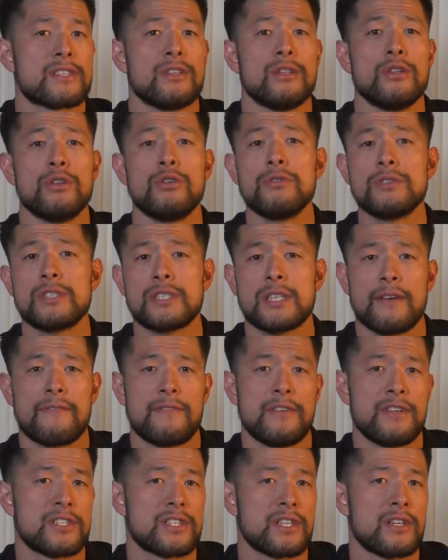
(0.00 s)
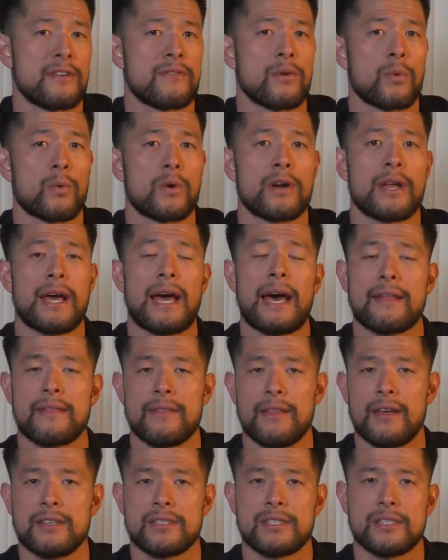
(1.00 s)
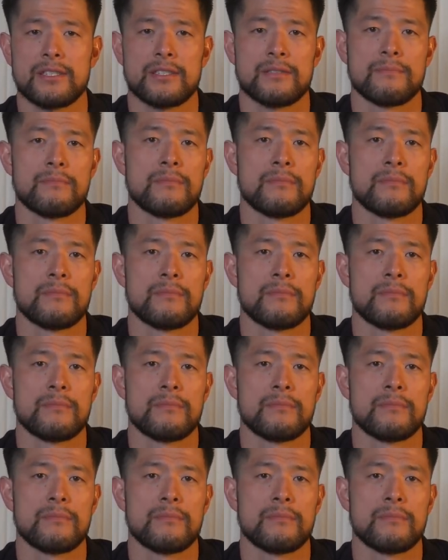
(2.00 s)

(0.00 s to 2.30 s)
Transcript: loose definition of the word athleticism.